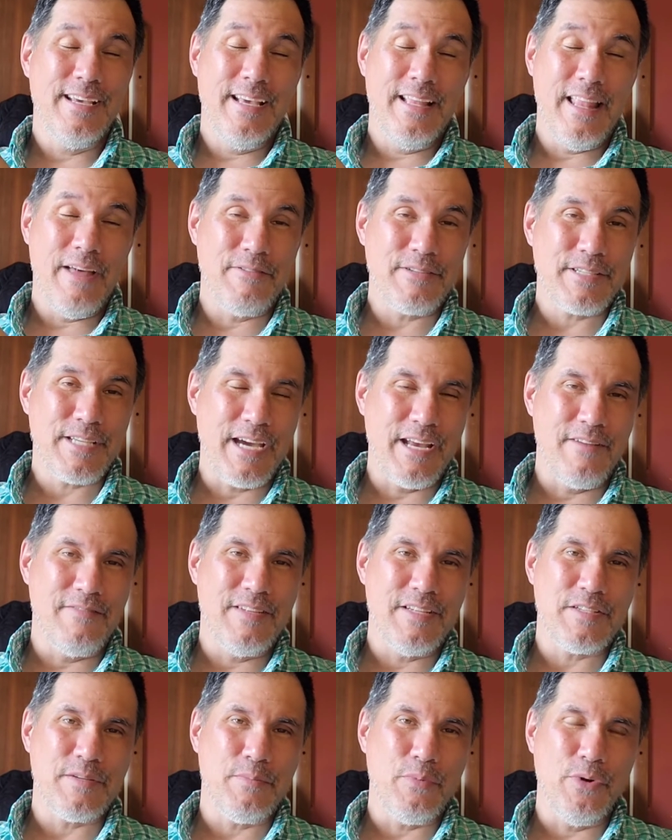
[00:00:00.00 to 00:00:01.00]
That was kind of
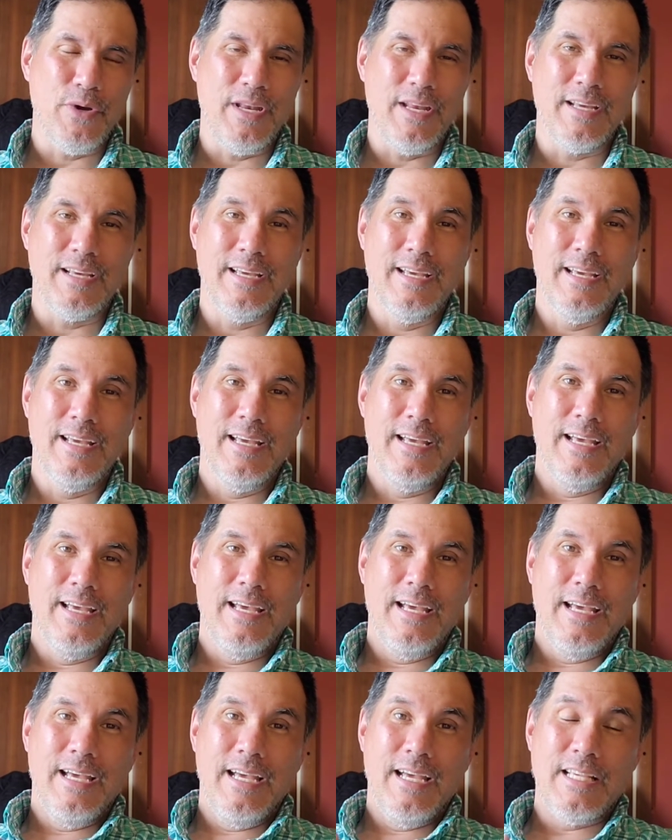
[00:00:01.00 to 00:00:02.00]
disappointing,
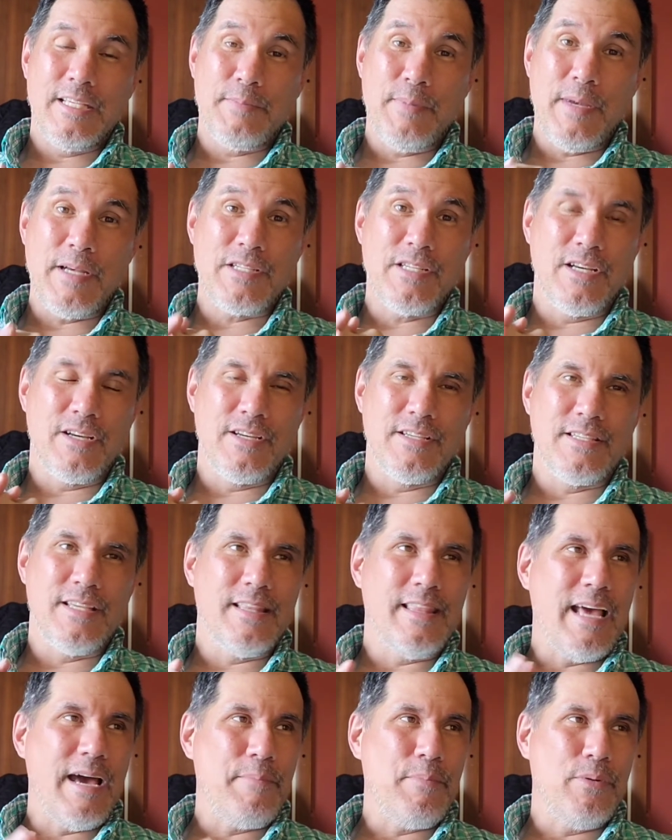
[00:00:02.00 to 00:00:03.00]
especially because at
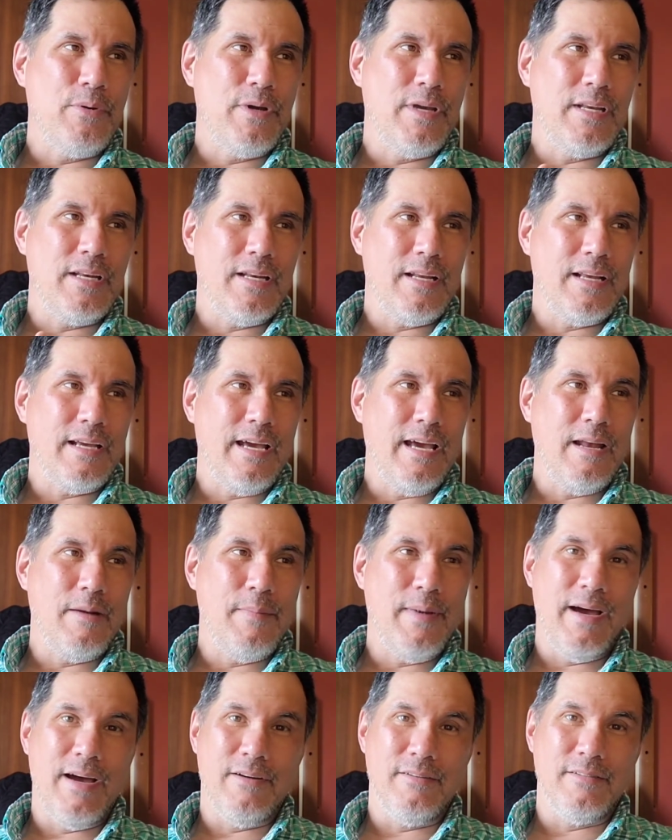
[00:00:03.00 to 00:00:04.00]
that point I had
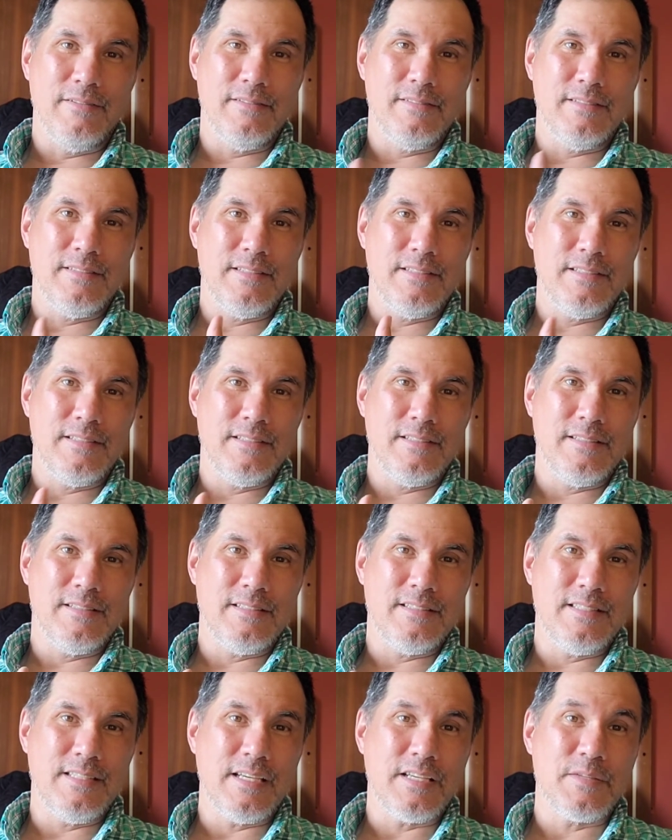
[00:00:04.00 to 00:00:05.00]
about
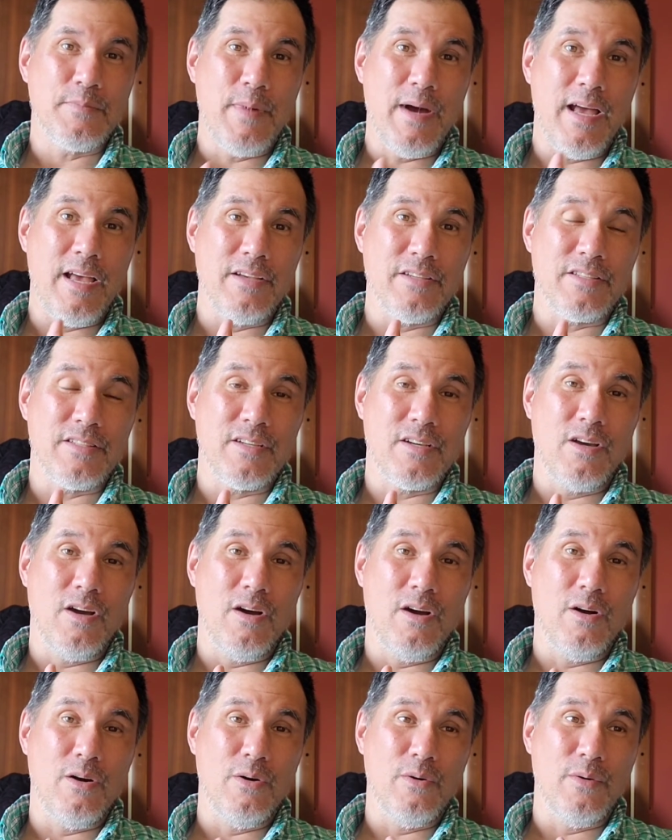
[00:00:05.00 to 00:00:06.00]
6 miles to
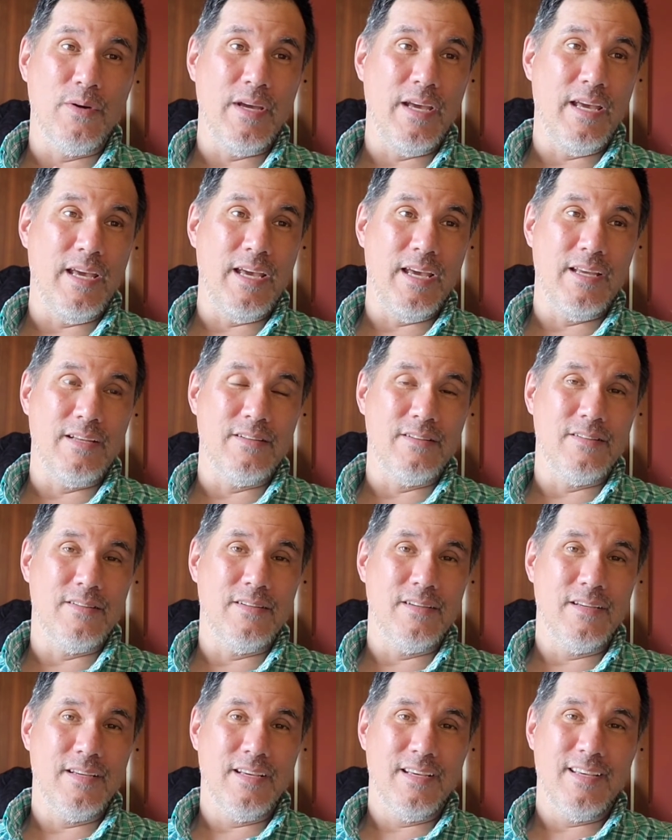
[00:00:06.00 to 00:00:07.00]
go and
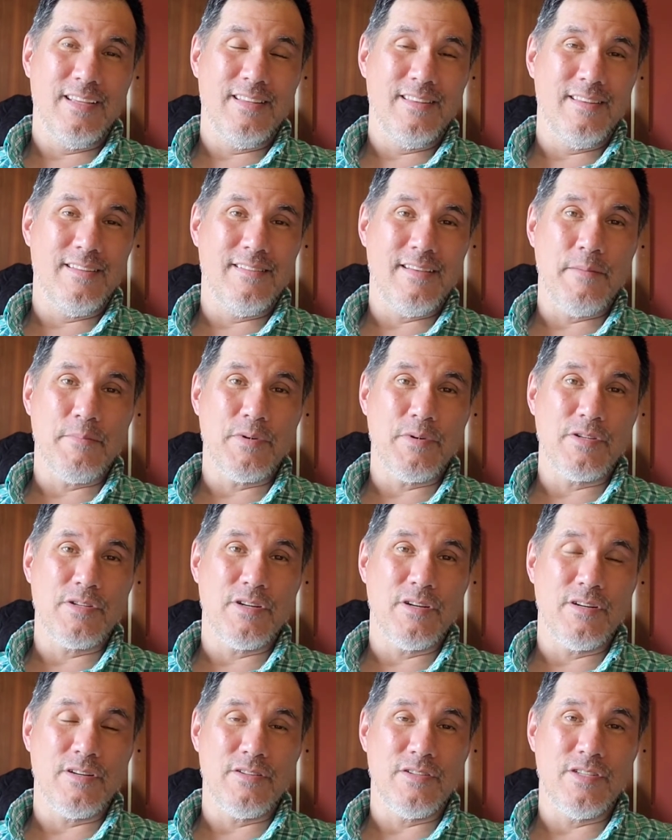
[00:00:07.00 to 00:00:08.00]
the
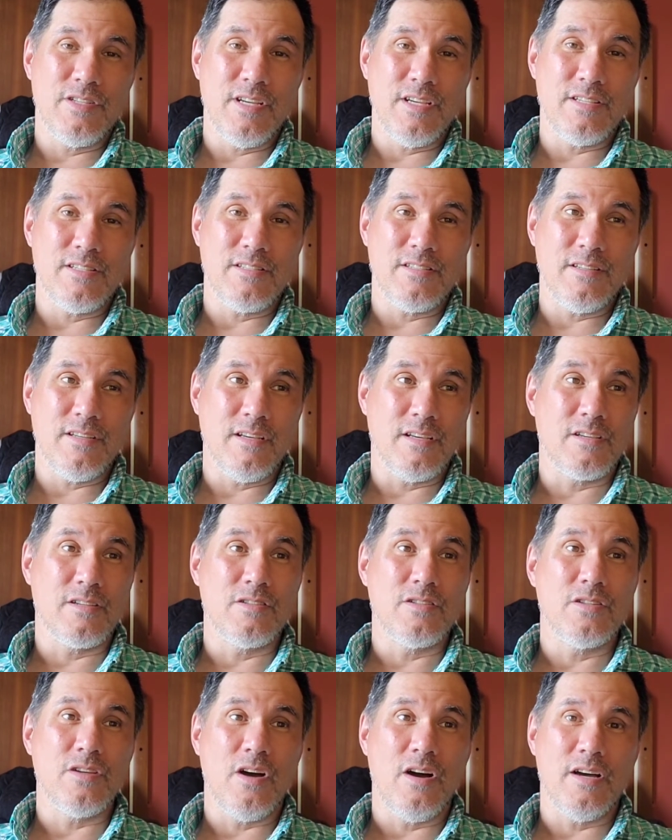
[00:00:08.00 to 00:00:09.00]
temperature is just
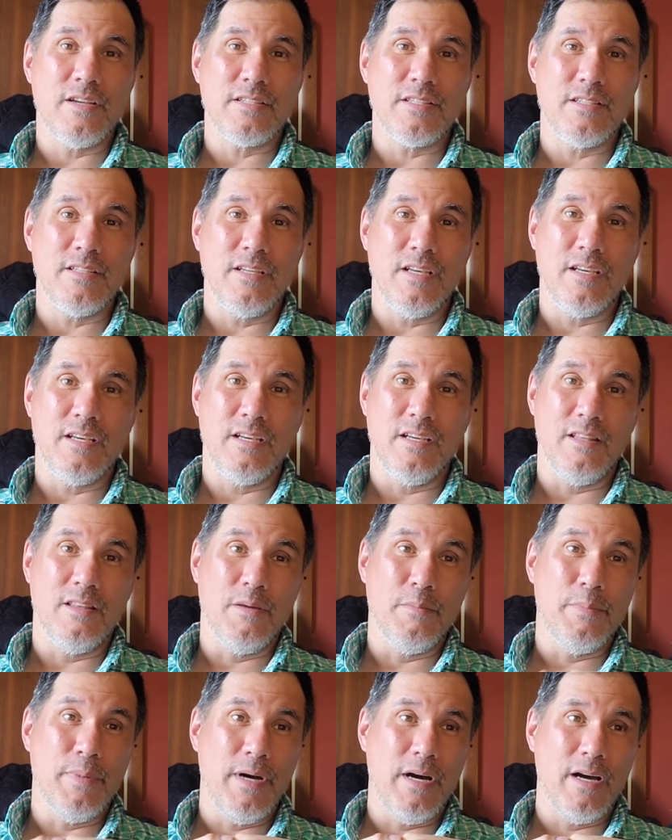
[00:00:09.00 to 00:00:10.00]
exhausting, and
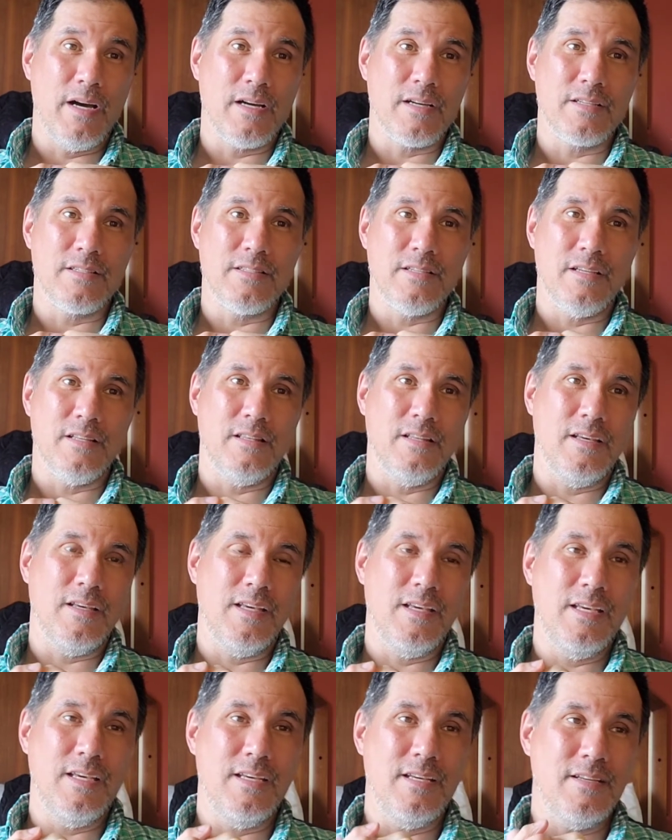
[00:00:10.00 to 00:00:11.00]
the bugs and the
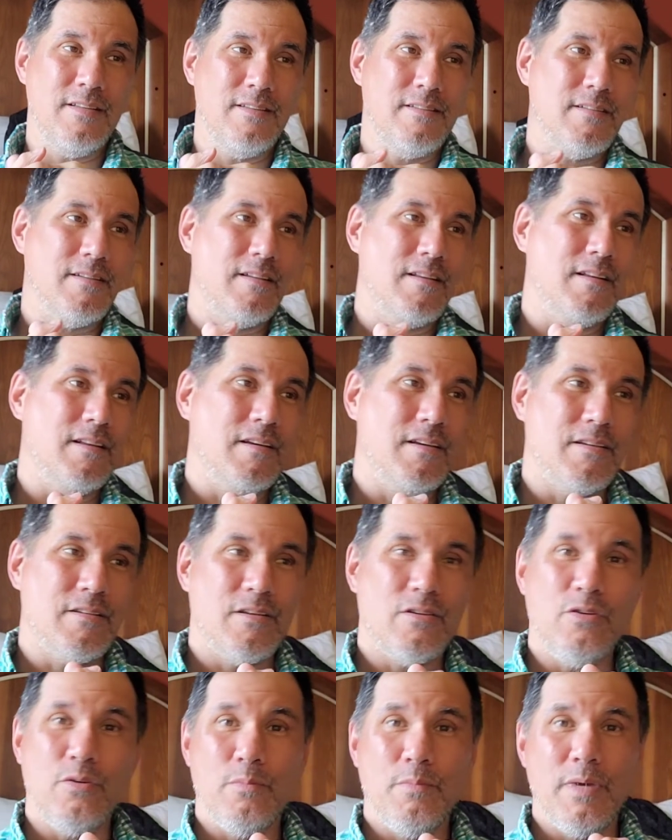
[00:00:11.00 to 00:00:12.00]
heat and the
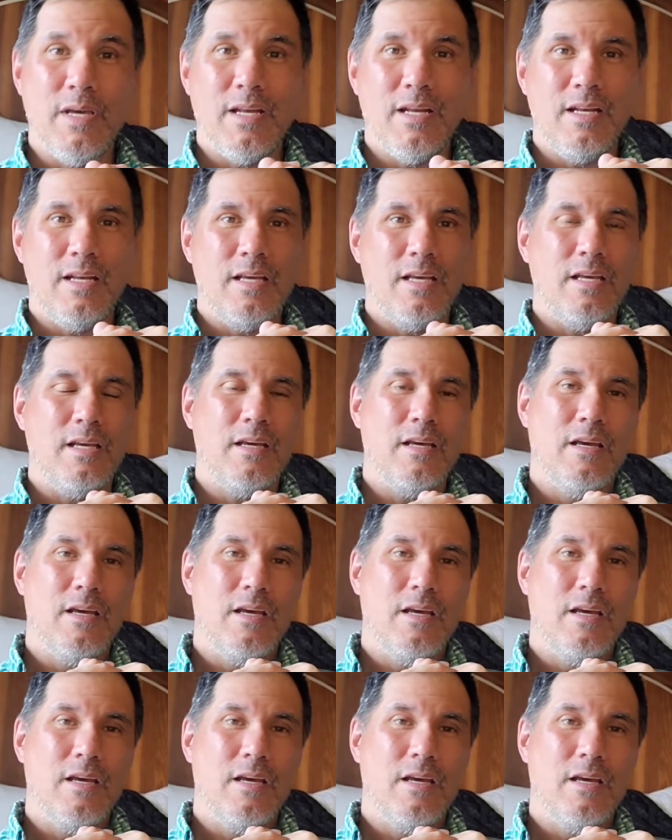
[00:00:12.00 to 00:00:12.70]
humidity,